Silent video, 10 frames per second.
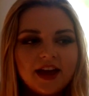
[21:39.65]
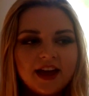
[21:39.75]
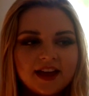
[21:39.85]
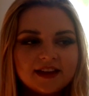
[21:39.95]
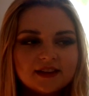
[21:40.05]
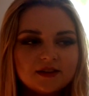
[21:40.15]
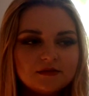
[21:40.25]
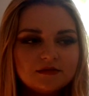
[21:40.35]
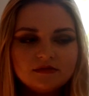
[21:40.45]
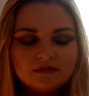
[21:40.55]
and
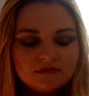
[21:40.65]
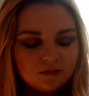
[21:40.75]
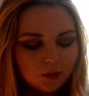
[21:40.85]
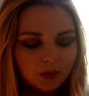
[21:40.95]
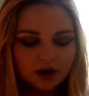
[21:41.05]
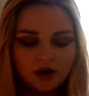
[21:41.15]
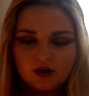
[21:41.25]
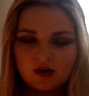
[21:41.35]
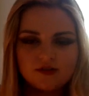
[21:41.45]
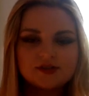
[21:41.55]
work on
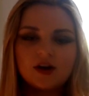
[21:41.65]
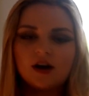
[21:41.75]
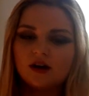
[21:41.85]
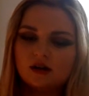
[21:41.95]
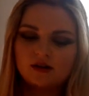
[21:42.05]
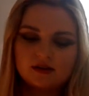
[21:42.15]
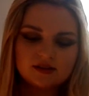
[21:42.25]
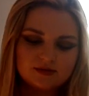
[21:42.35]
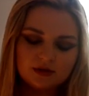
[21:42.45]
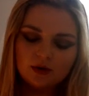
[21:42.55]
all the
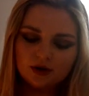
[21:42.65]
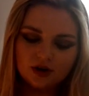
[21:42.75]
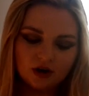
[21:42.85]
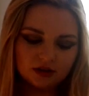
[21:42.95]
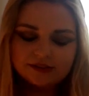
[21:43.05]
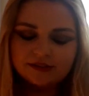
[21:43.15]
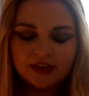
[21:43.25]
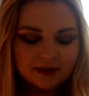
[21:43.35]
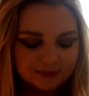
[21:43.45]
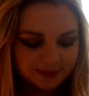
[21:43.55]
songs, record all of
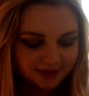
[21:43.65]
them.